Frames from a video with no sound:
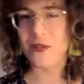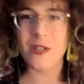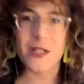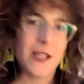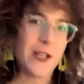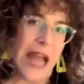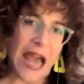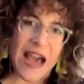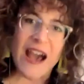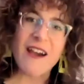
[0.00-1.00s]
a year and a
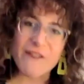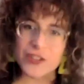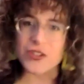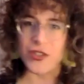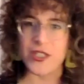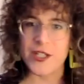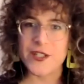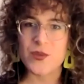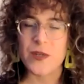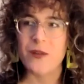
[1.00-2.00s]
half or 2
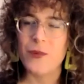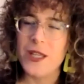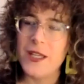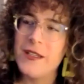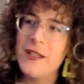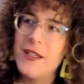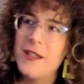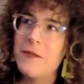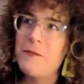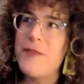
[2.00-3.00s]
years where we
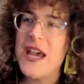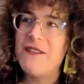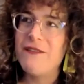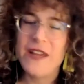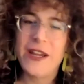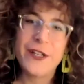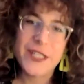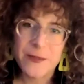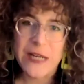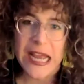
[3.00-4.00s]
met very
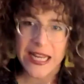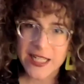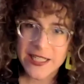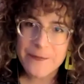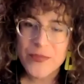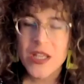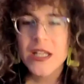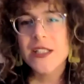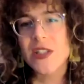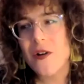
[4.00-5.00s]
sporadically.
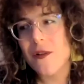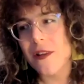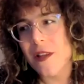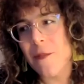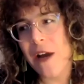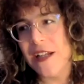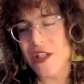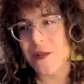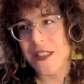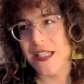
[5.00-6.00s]
So the
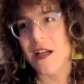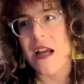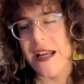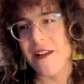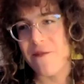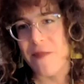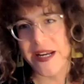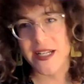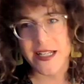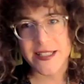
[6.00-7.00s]
project was in a kind of
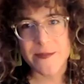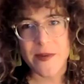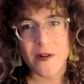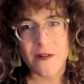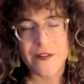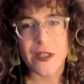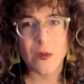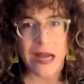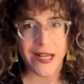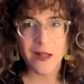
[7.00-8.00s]
maintenance mode for a
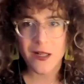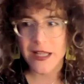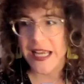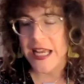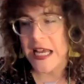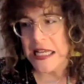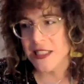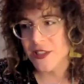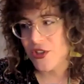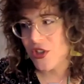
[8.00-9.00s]
while, and